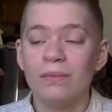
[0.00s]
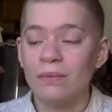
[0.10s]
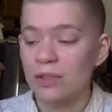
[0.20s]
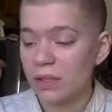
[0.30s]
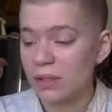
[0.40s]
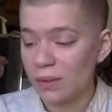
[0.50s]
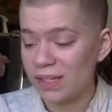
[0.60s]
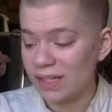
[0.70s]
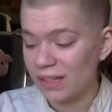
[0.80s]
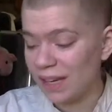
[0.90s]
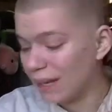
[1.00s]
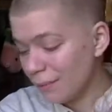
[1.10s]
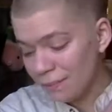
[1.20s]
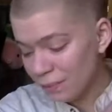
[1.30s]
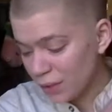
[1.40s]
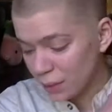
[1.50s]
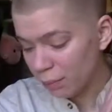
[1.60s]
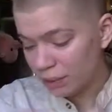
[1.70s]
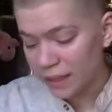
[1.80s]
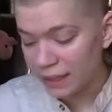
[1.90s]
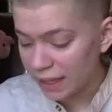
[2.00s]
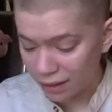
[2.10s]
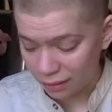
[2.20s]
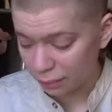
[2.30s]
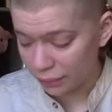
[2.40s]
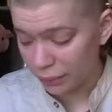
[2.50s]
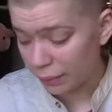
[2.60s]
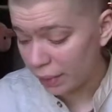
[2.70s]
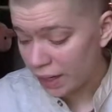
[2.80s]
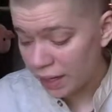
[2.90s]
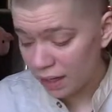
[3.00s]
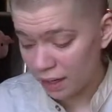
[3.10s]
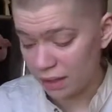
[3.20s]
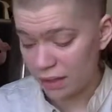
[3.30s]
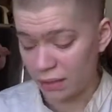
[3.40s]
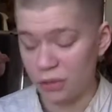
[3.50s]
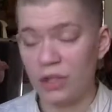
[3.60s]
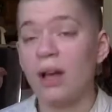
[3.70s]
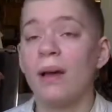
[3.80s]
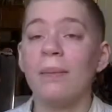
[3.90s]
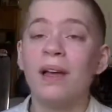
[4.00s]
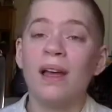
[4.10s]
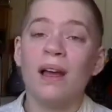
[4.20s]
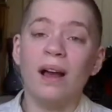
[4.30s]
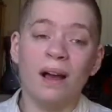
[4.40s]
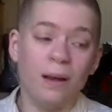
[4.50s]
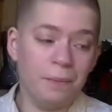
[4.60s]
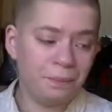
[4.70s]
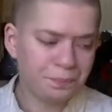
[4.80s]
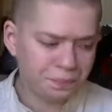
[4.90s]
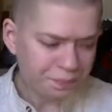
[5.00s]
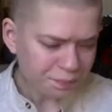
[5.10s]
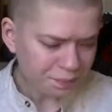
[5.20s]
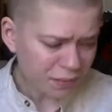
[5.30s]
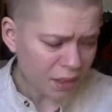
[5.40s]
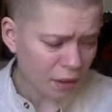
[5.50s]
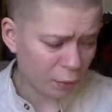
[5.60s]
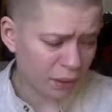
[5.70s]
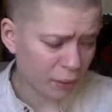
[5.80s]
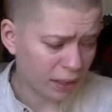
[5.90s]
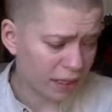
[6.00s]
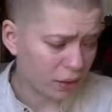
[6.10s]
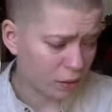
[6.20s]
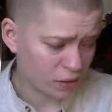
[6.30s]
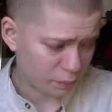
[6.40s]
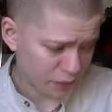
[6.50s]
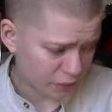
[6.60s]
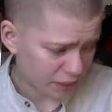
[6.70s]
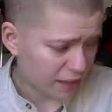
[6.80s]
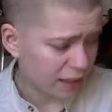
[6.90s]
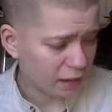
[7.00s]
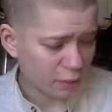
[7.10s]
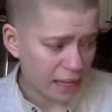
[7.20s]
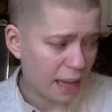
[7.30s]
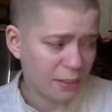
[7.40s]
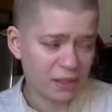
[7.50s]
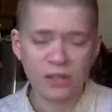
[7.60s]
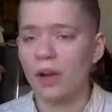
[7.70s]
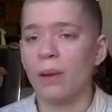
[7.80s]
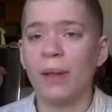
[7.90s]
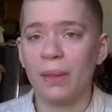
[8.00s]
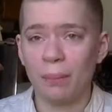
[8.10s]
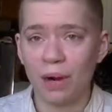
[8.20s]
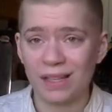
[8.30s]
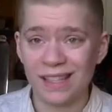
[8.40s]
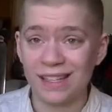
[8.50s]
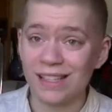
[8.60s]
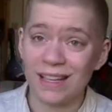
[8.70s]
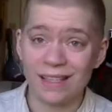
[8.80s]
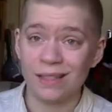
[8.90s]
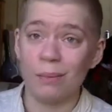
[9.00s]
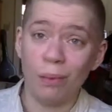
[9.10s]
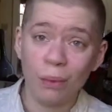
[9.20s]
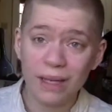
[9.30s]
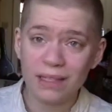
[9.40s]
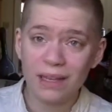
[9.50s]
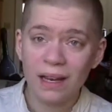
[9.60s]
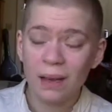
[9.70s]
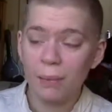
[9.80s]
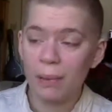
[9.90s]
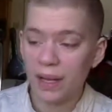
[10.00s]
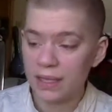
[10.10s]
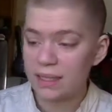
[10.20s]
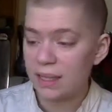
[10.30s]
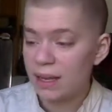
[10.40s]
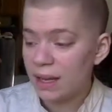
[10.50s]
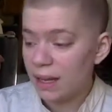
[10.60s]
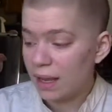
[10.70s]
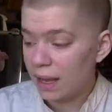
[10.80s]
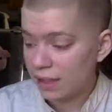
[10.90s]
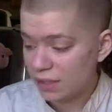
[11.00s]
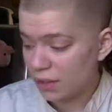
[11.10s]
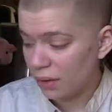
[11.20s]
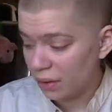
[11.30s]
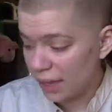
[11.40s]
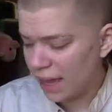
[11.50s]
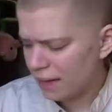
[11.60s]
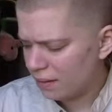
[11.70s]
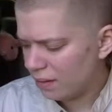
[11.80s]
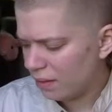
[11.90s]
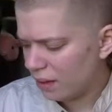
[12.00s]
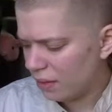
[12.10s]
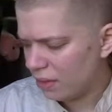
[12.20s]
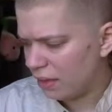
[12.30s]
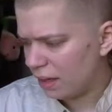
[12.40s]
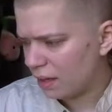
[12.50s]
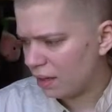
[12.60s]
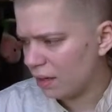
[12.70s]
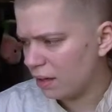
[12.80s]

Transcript: just recently, completely out of the blue, got another job. Um, I'll be working at Ulta Beauty and I'll be happy to talk about that process at some point, but I start that, I think,